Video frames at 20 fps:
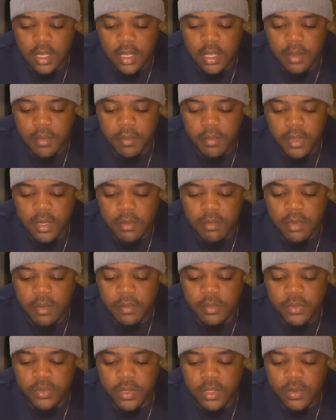Minimum
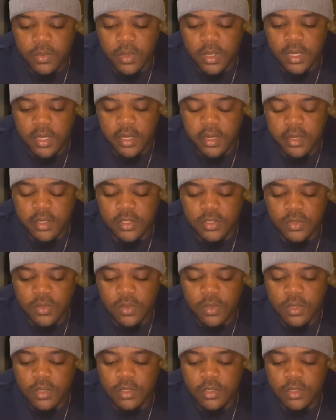21 years old,